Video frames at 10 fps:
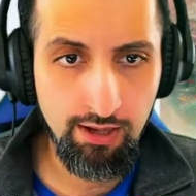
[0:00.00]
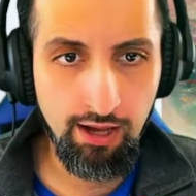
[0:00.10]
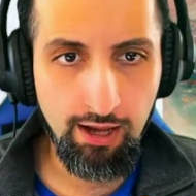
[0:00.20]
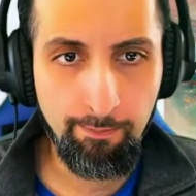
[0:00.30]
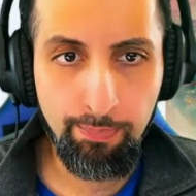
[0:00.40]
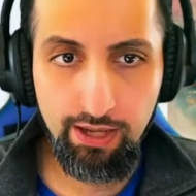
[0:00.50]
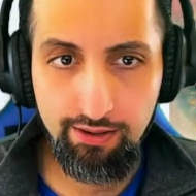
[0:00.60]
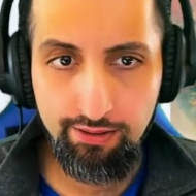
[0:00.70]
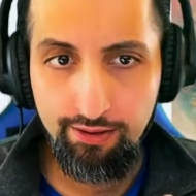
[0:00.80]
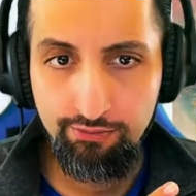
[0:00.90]

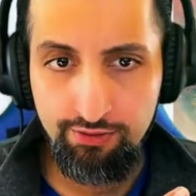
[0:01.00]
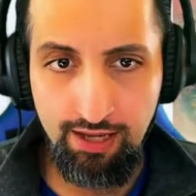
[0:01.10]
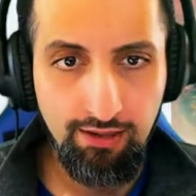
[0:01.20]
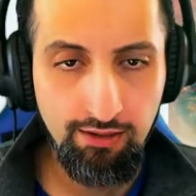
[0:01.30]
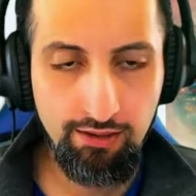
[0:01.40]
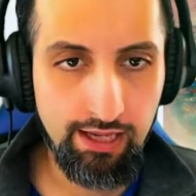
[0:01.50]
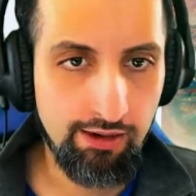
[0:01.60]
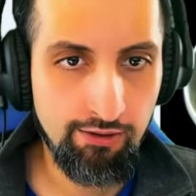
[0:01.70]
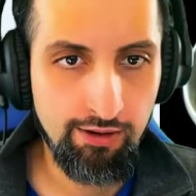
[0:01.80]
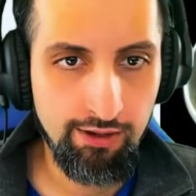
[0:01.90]
But take a look
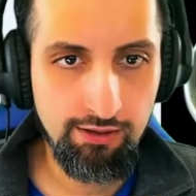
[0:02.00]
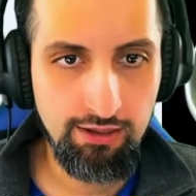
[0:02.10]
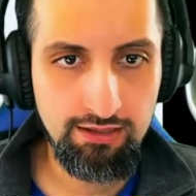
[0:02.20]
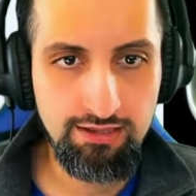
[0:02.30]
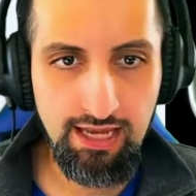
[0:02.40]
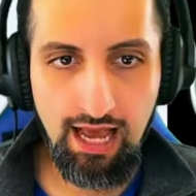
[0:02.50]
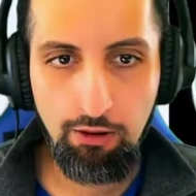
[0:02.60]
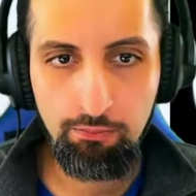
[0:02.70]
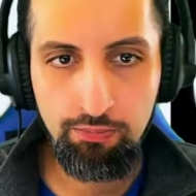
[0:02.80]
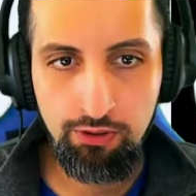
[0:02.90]
here. You can see
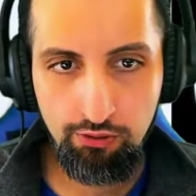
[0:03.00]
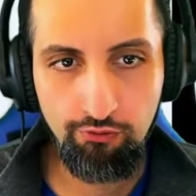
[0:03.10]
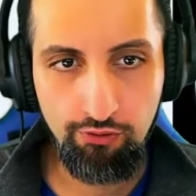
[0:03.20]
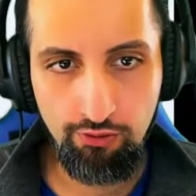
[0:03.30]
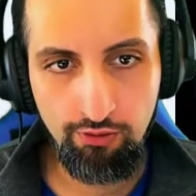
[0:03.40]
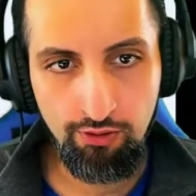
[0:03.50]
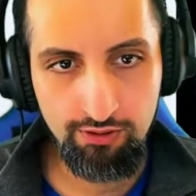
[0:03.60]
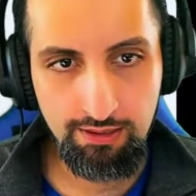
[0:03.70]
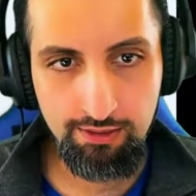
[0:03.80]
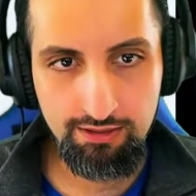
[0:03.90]
how beautiful some of